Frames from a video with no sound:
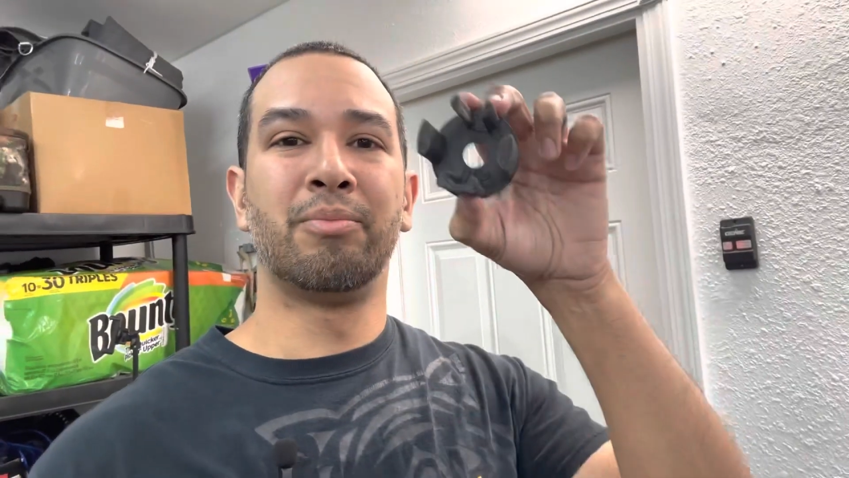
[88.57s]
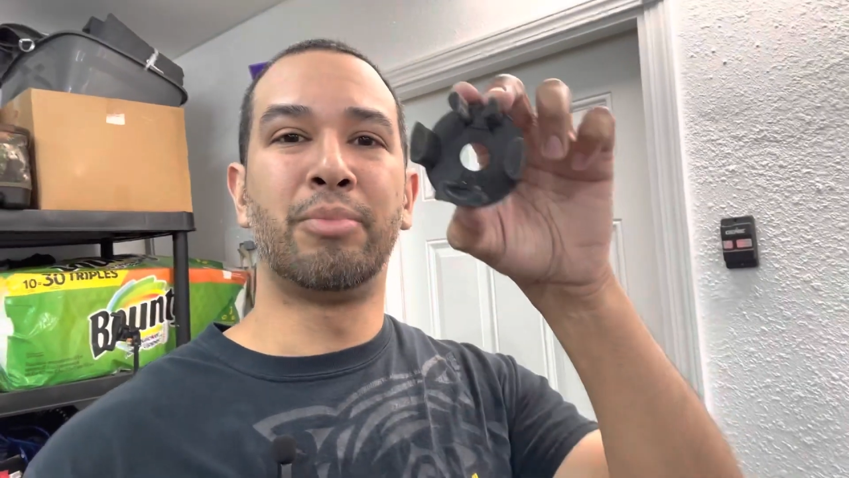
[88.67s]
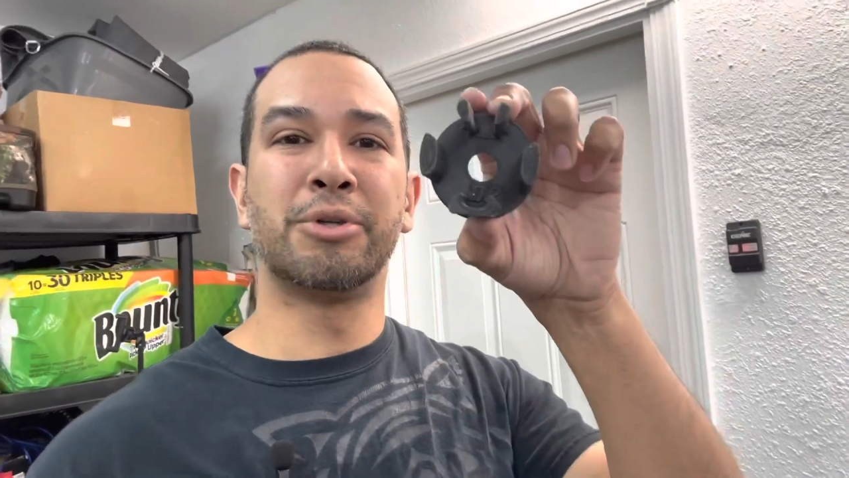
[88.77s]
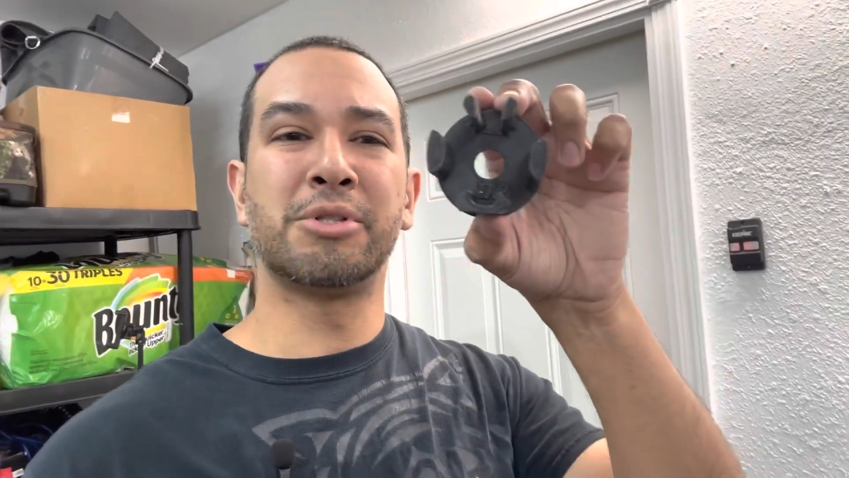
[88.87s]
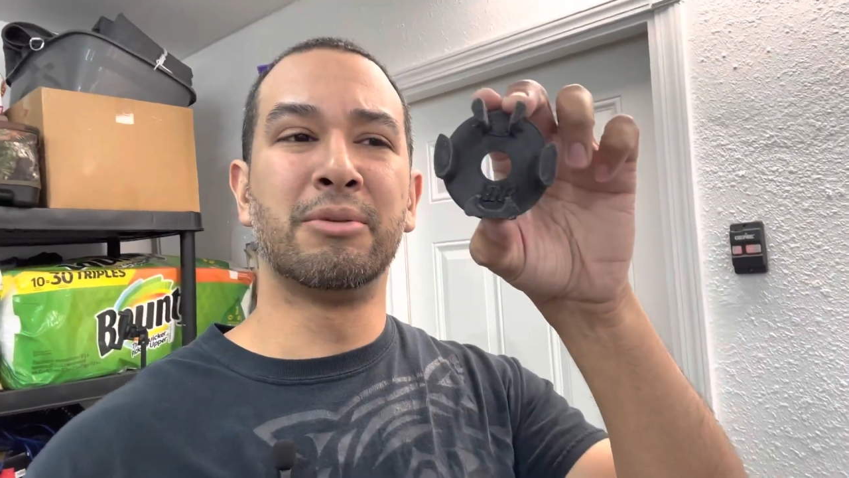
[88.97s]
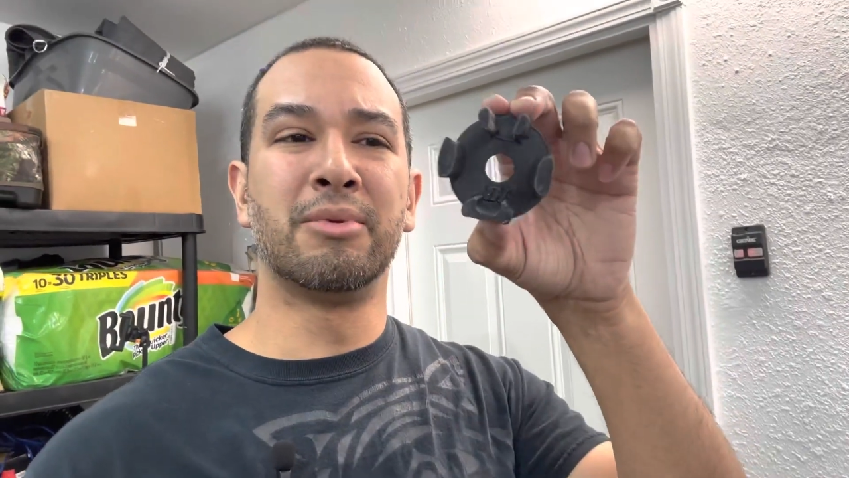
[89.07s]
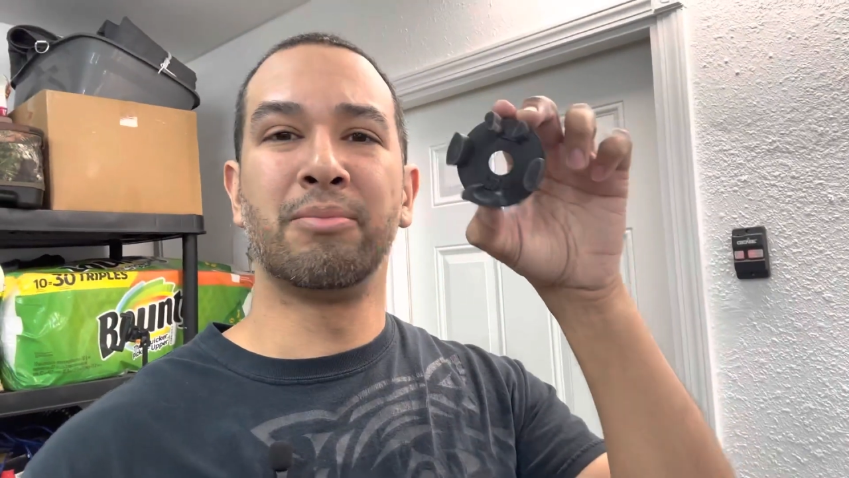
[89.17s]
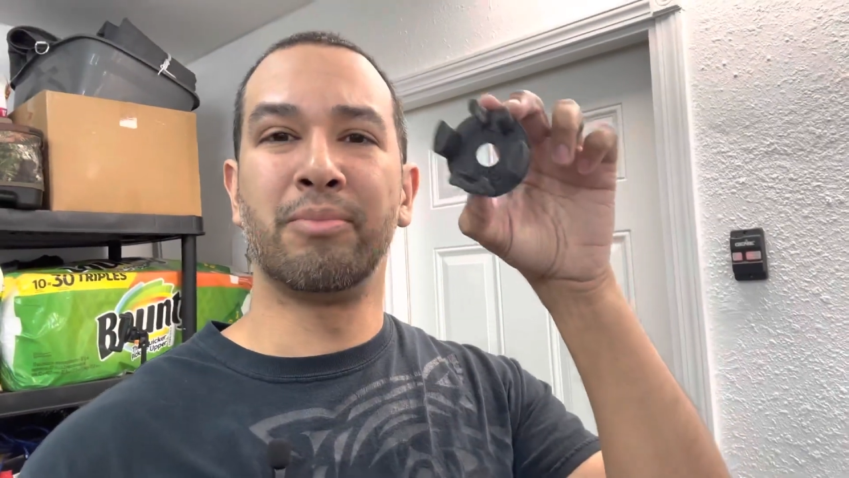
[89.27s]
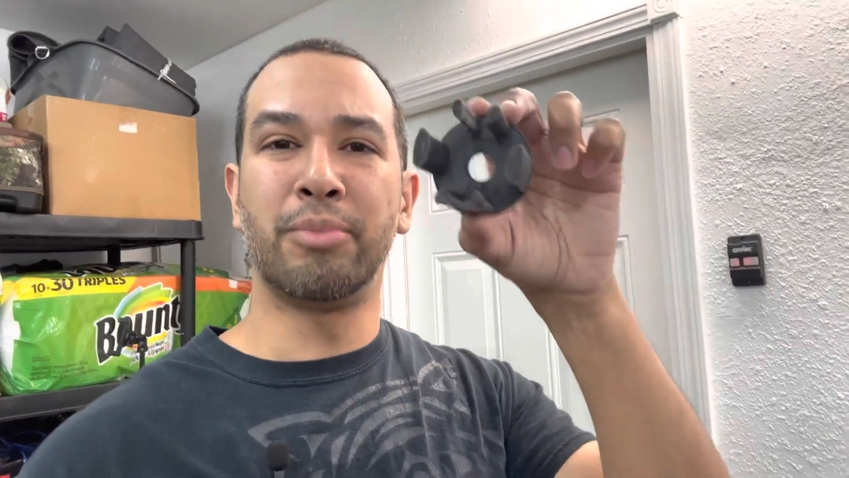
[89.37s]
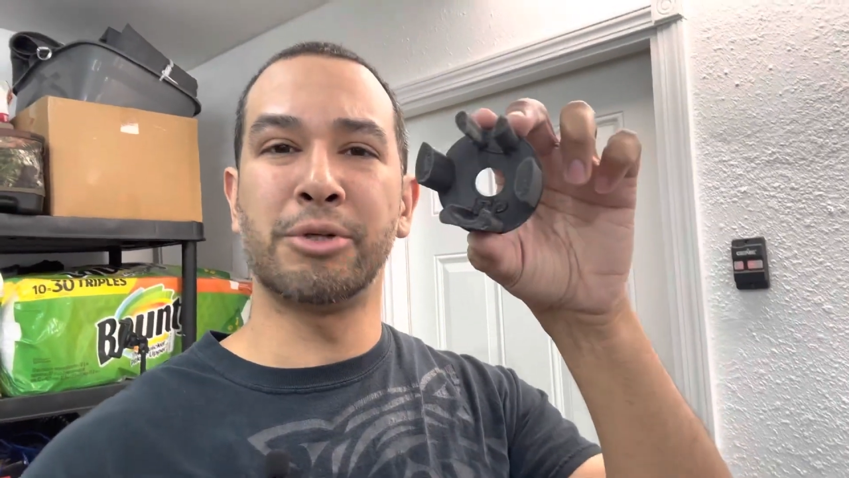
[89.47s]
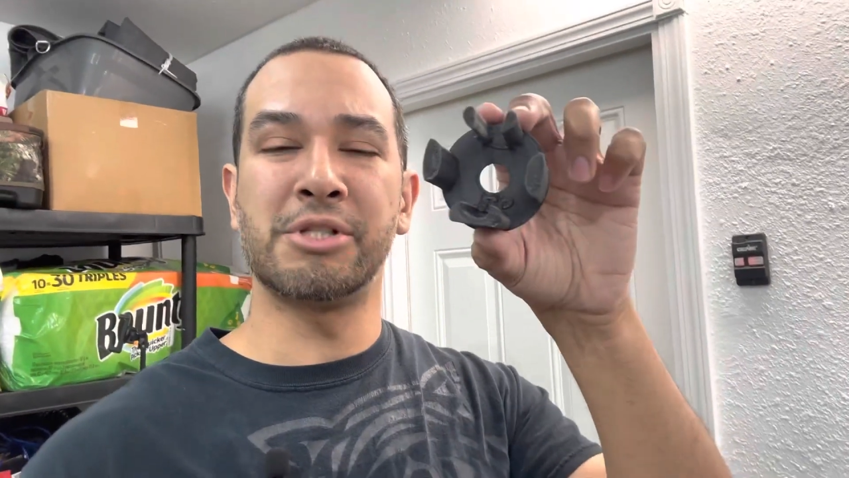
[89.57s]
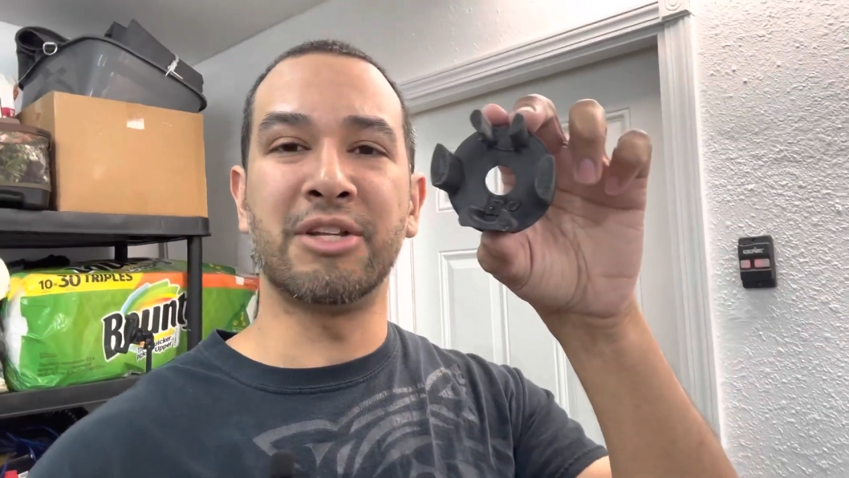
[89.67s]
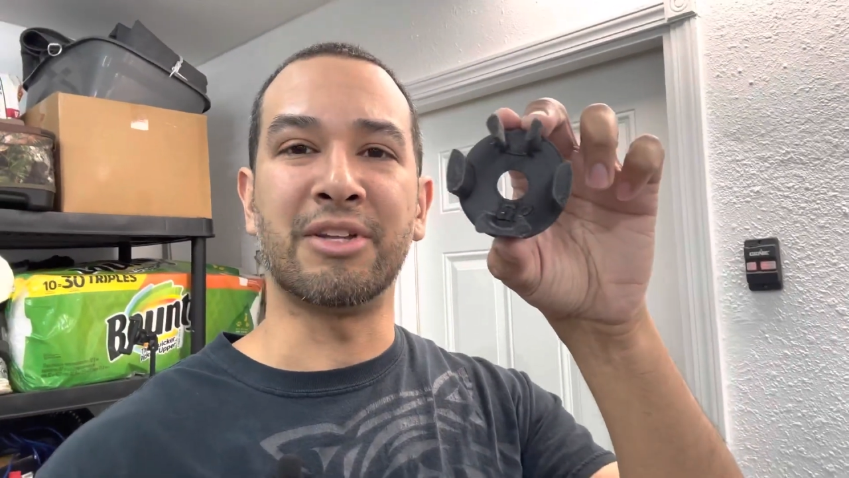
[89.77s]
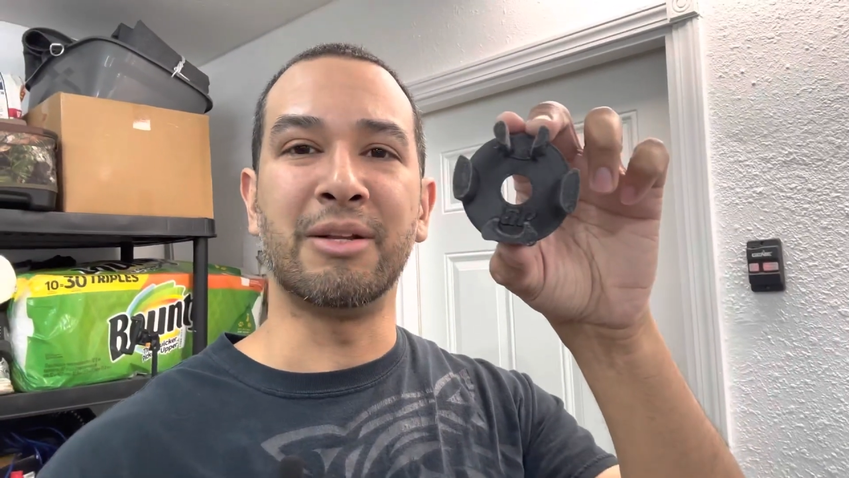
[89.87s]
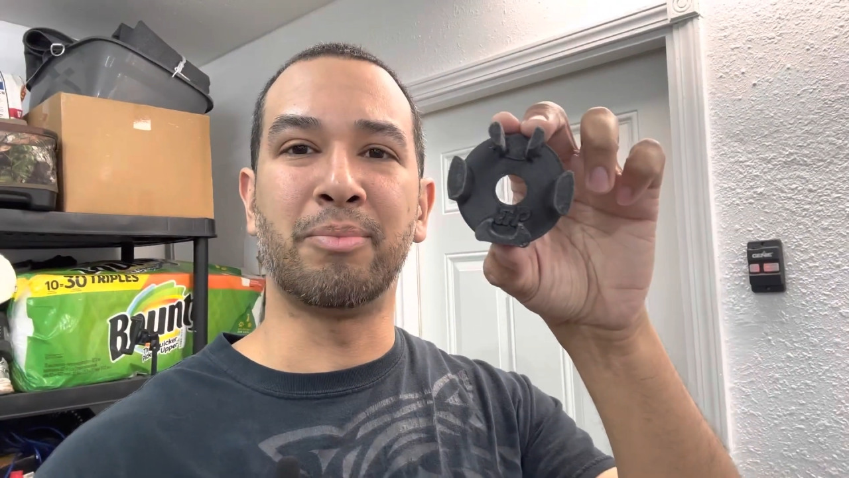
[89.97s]
push
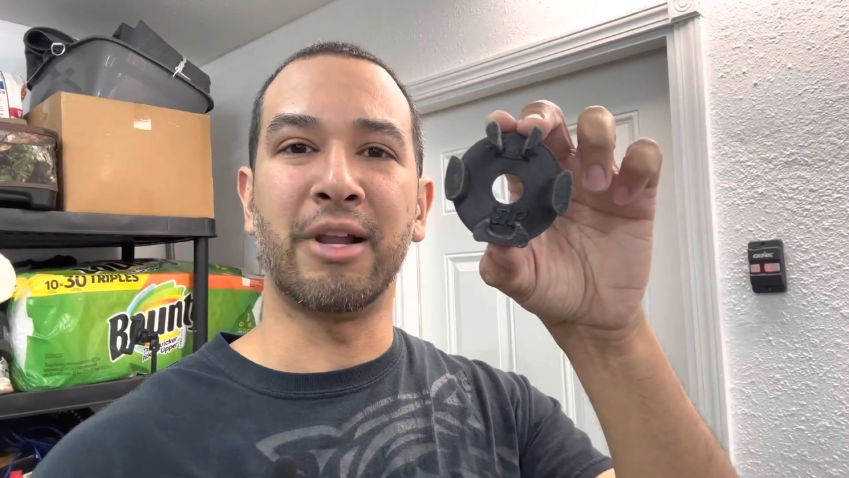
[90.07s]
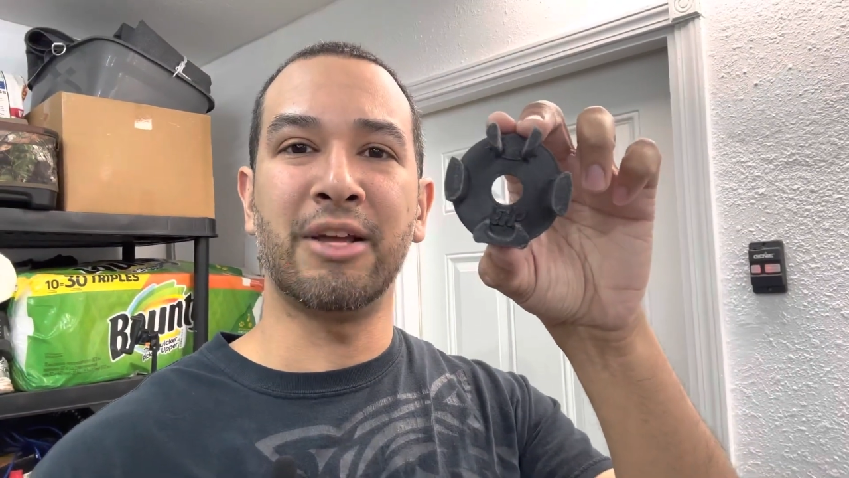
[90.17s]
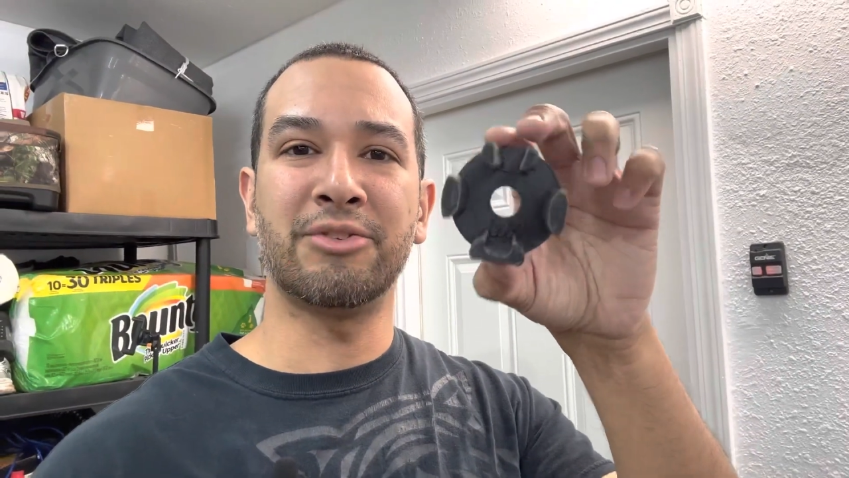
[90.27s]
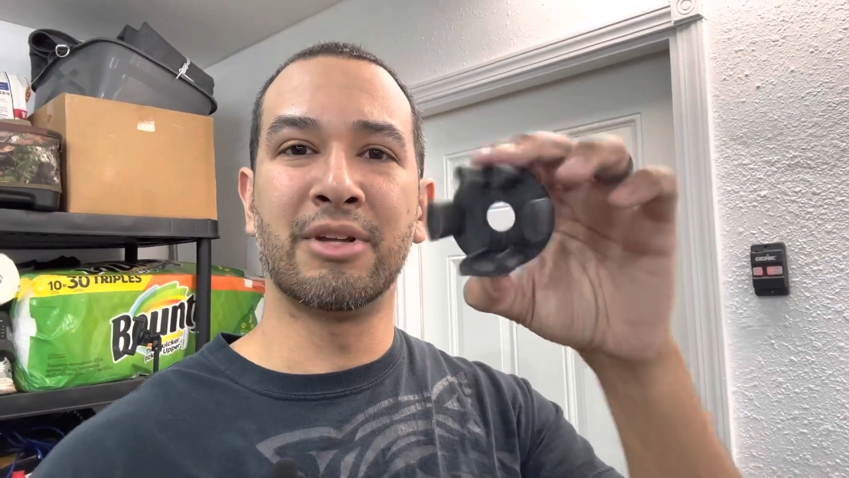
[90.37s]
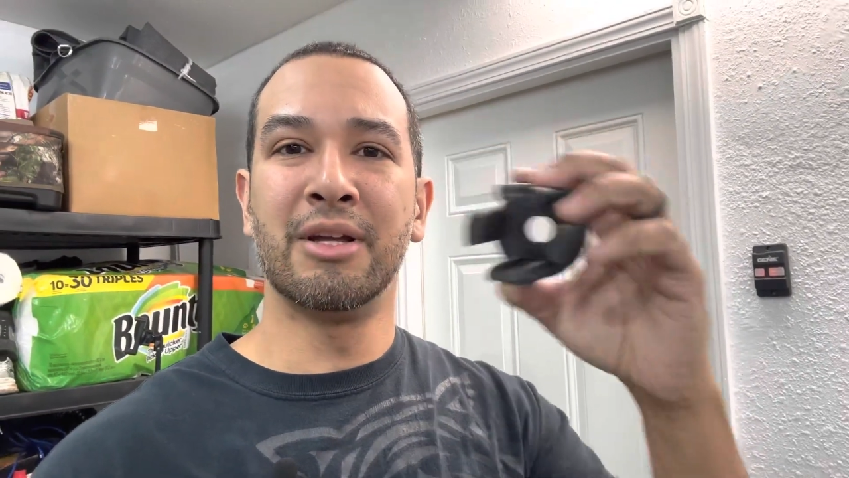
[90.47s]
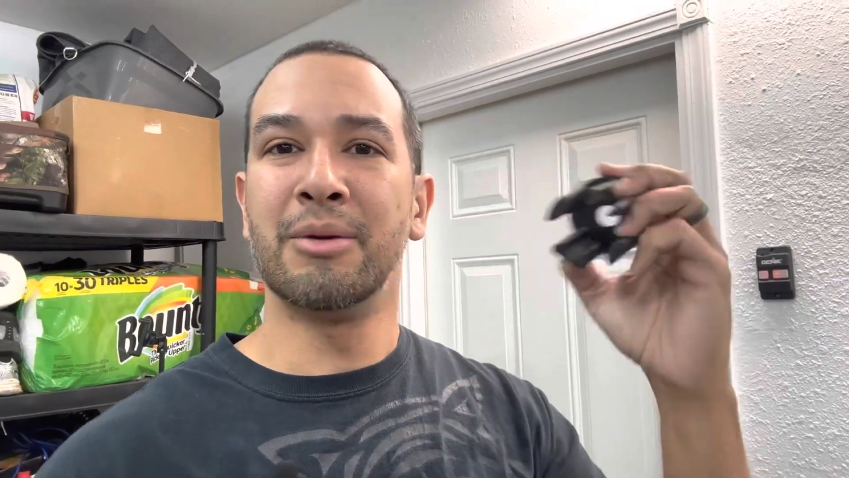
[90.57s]
this in place,